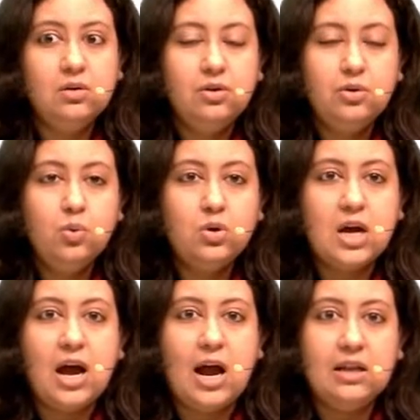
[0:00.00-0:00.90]
root
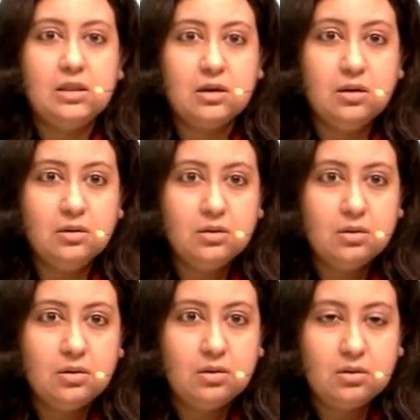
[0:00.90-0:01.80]
and the
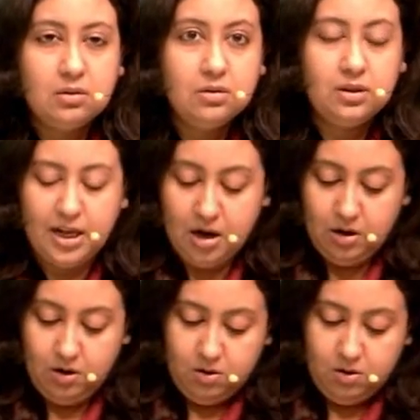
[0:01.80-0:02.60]
canal.